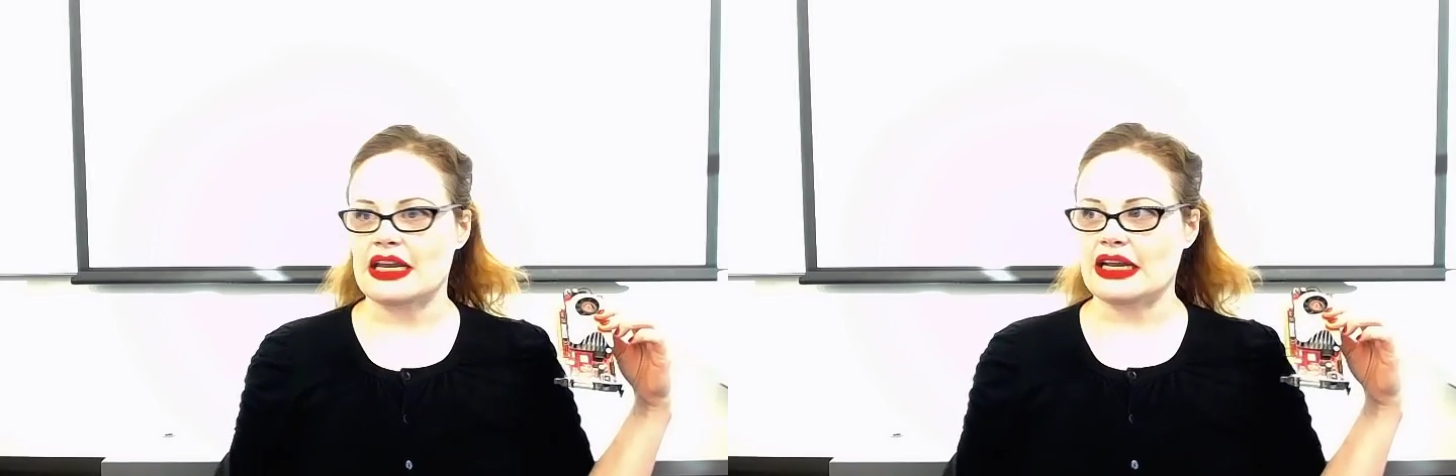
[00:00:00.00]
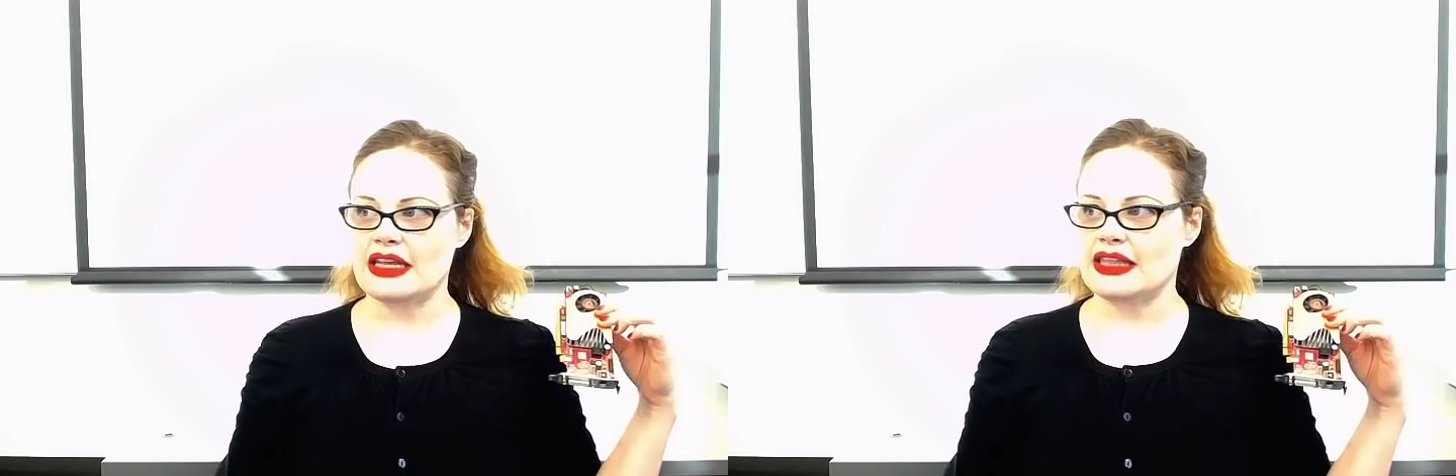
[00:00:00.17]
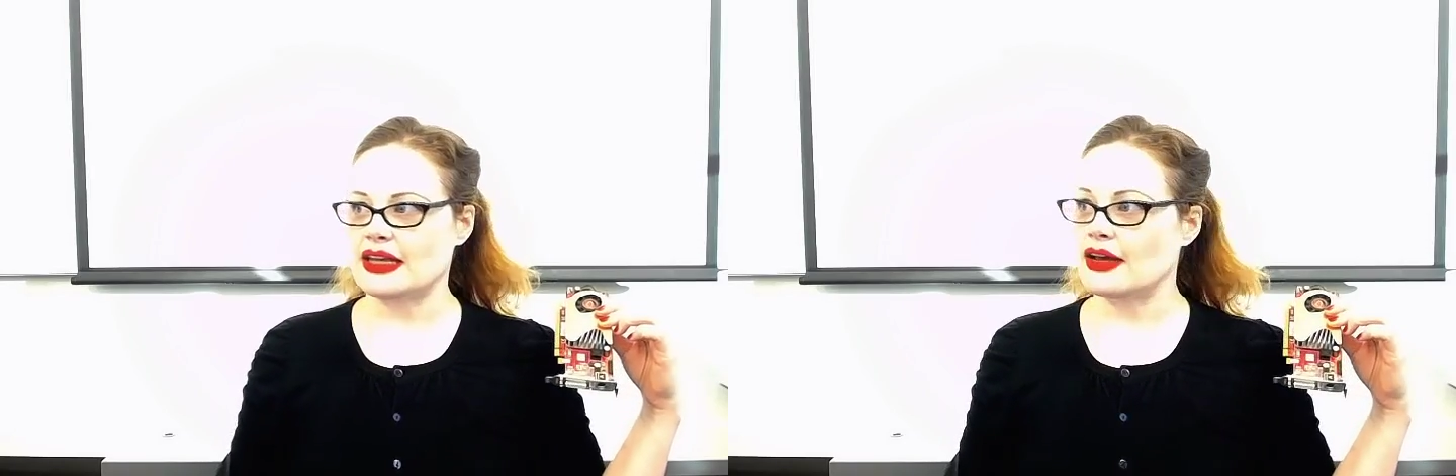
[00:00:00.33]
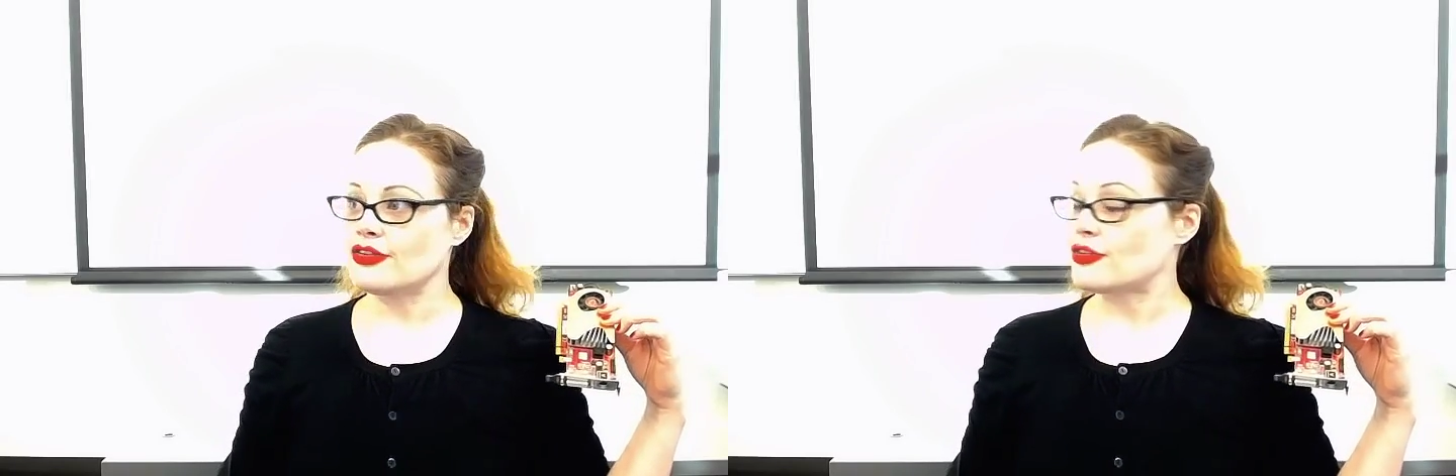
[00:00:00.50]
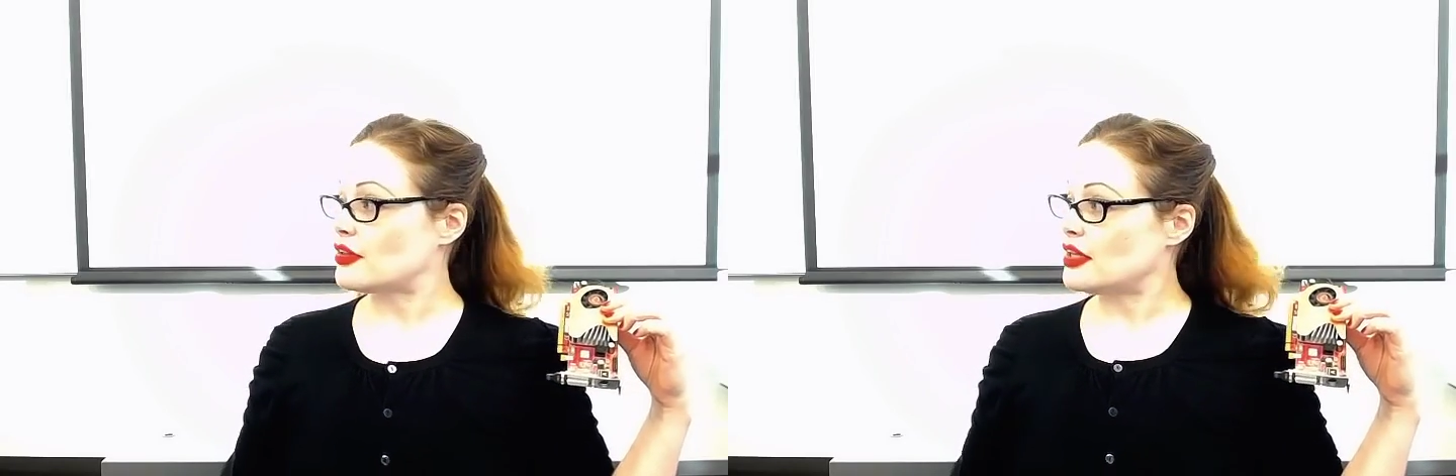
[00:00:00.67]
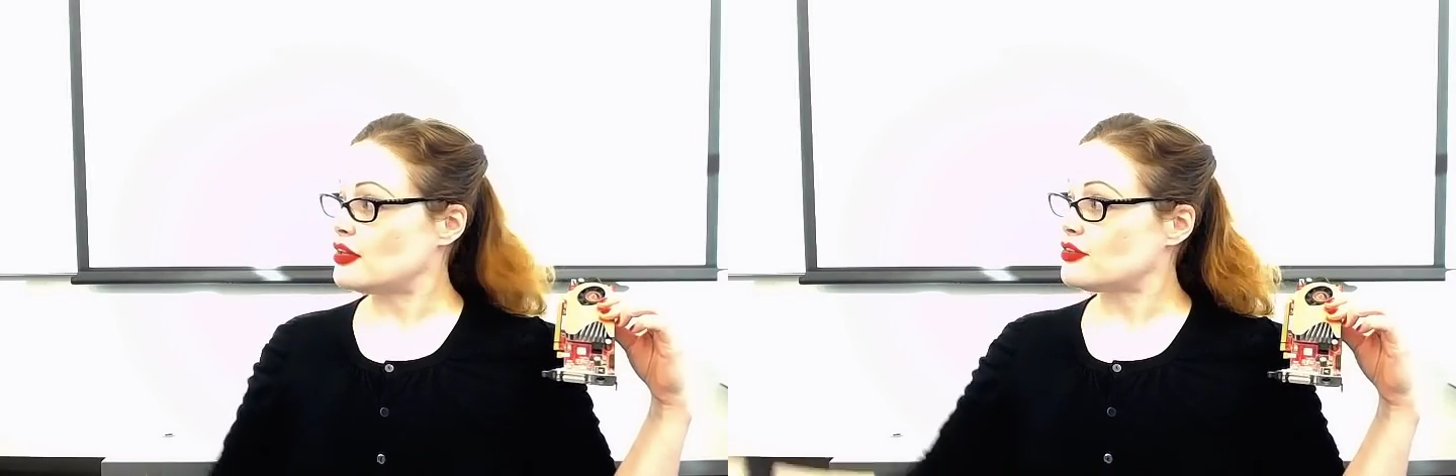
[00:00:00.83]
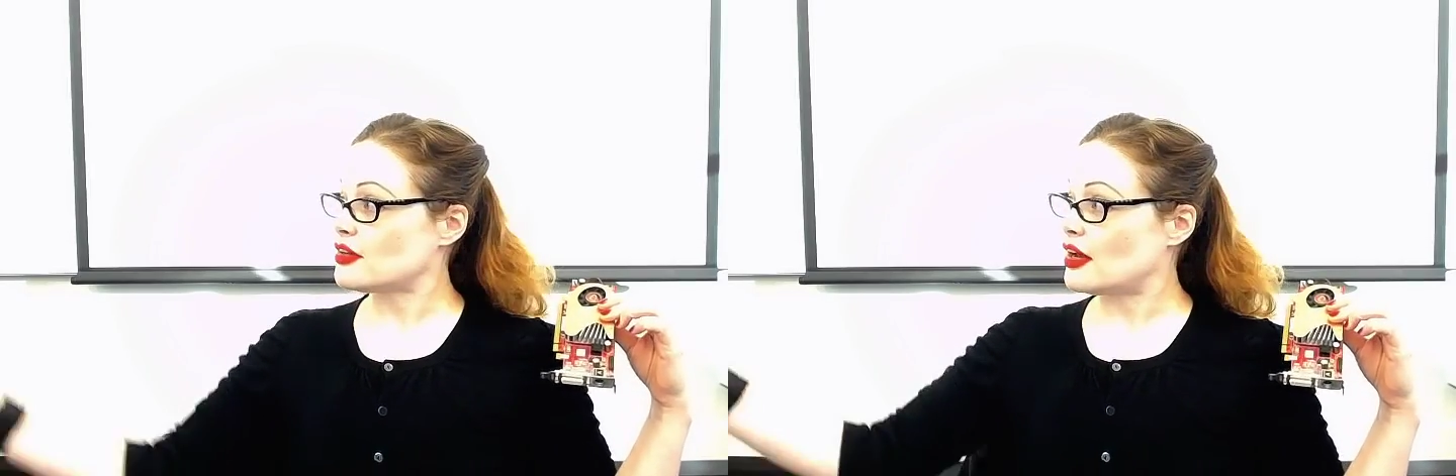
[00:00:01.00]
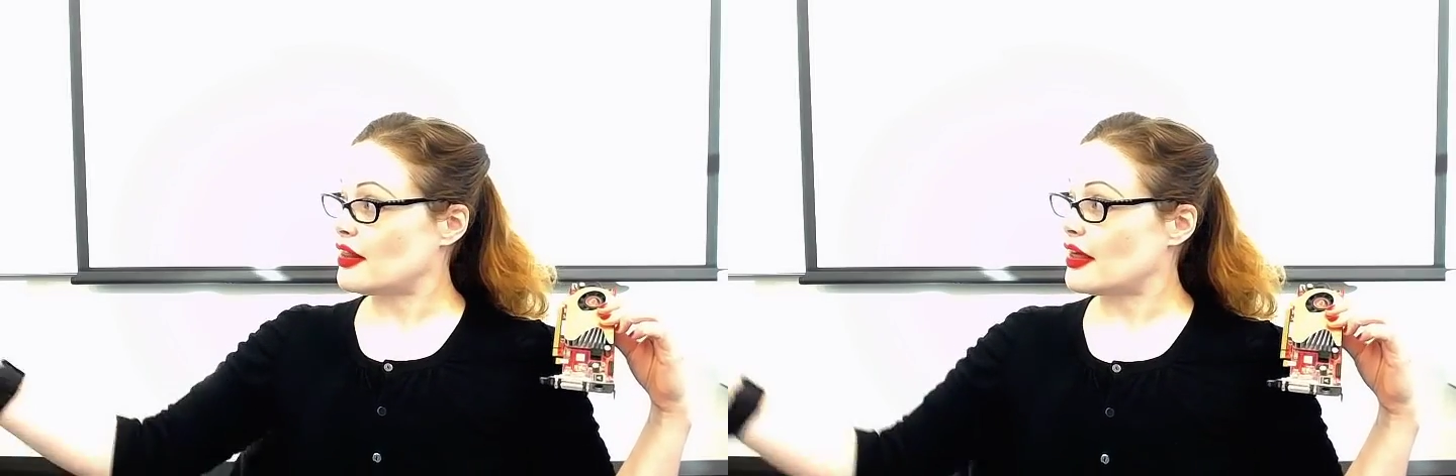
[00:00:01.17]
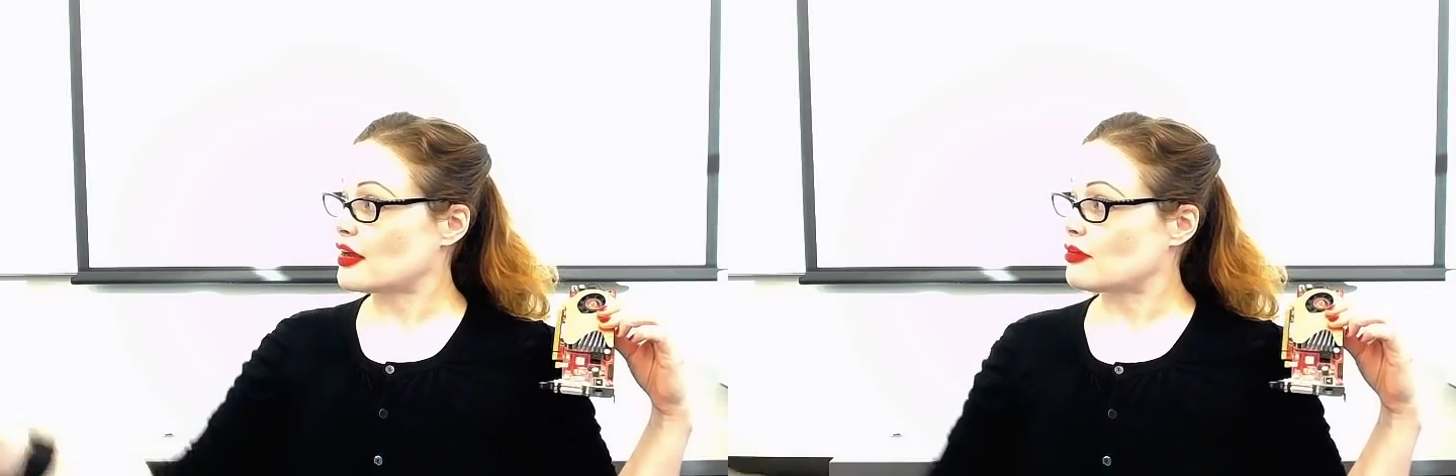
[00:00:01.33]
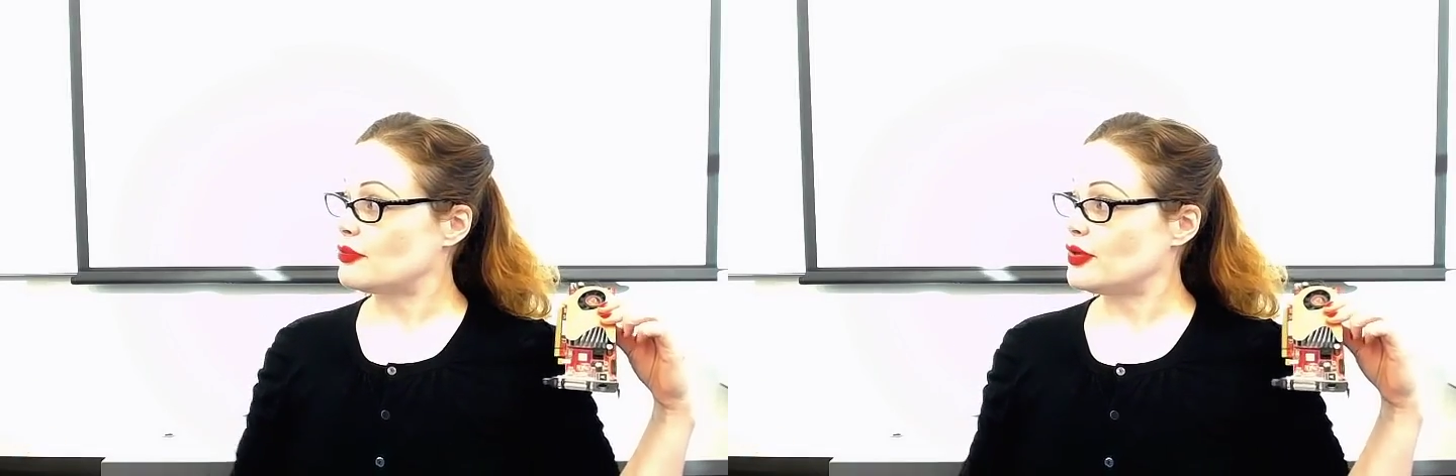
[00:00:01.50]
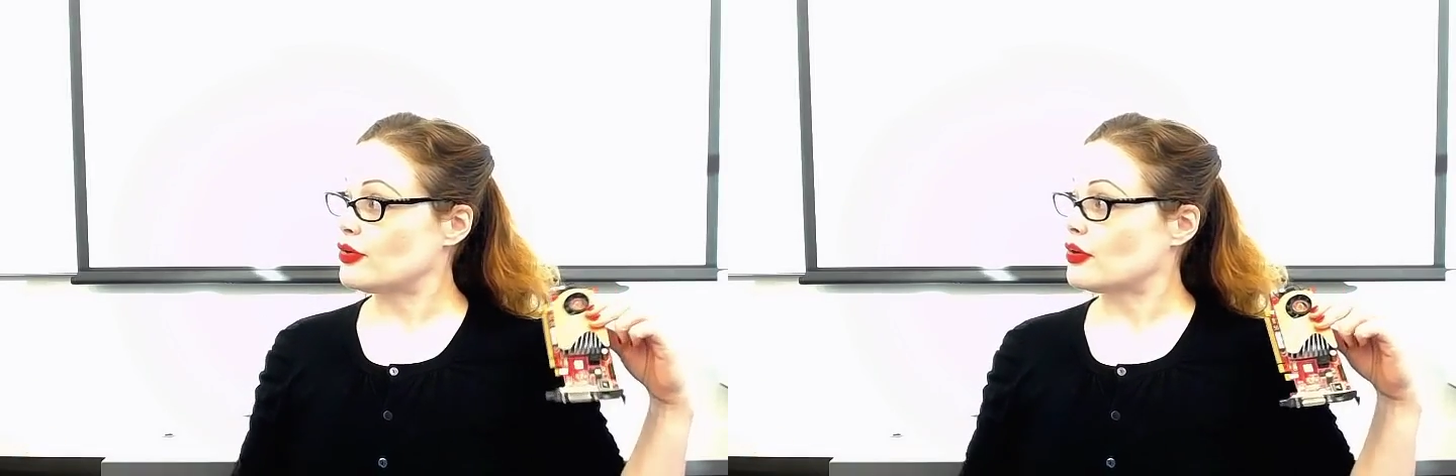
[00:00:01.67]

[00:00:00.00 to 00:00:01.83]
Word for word: anything else on the inside of that computer.